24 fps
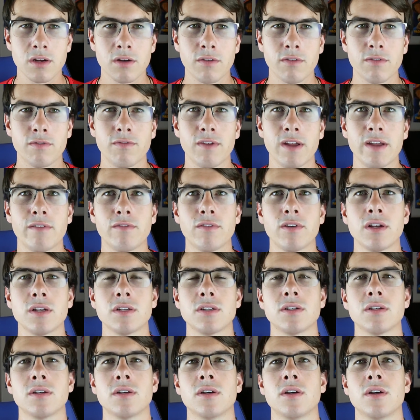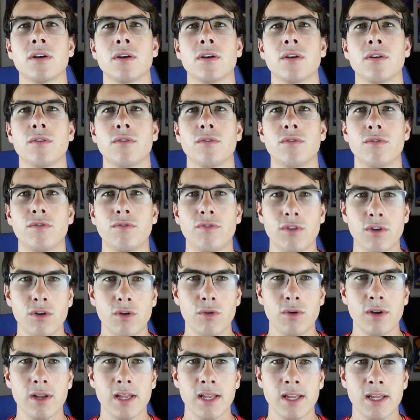your favorite
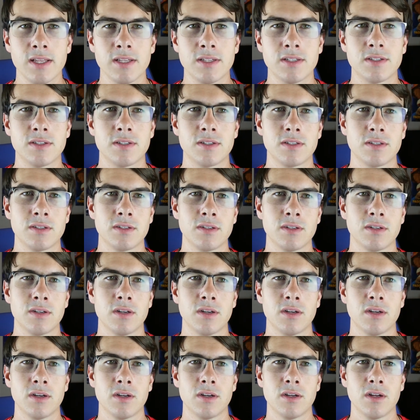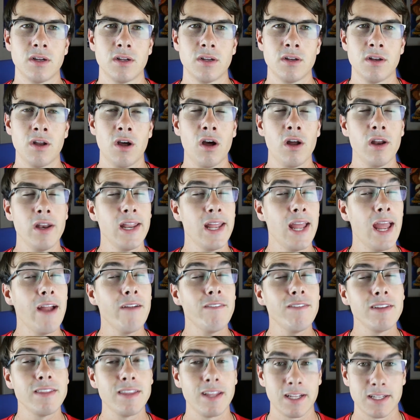food is, not on
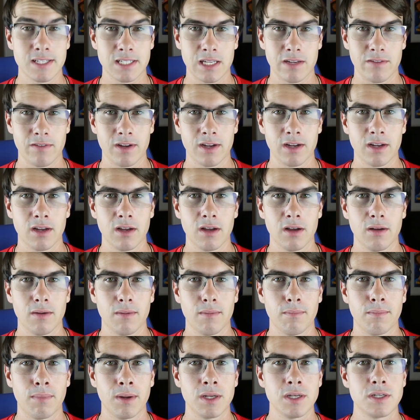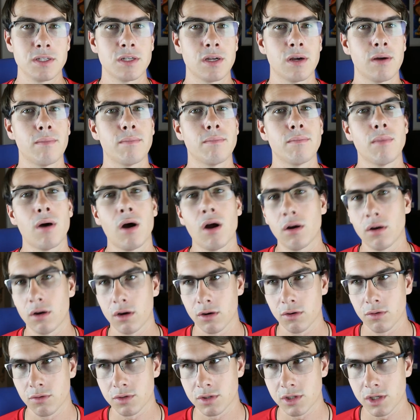every Thanksgiving, but
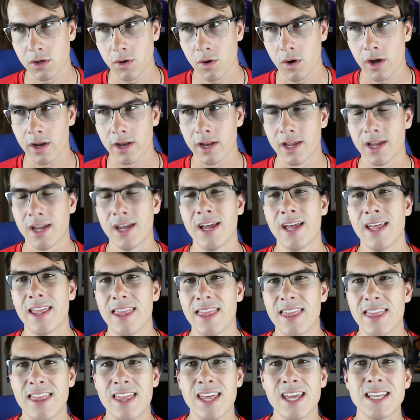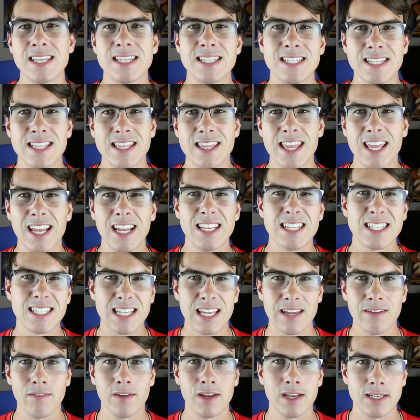tomorrow. So on this
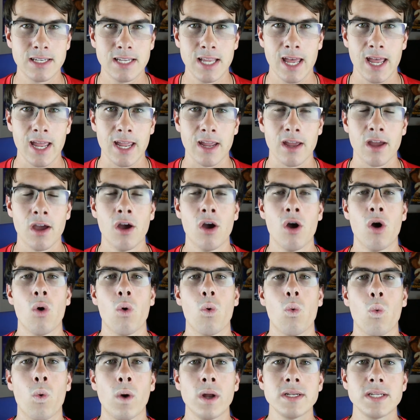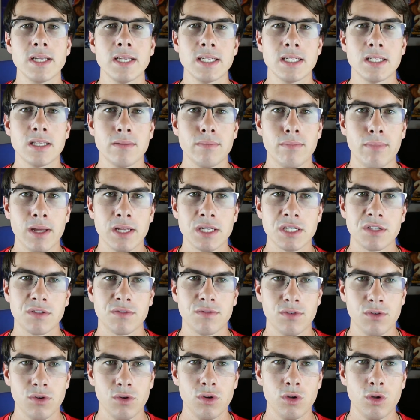Thanksgiving day, what is the best
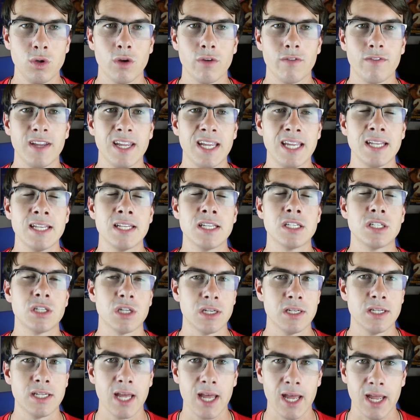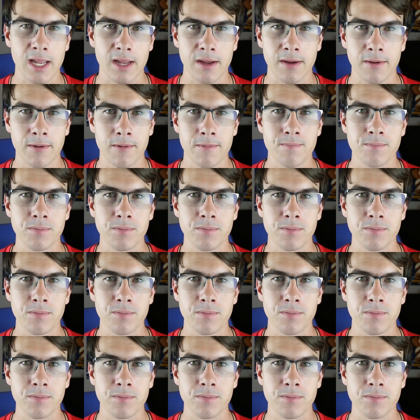food you have eaten today?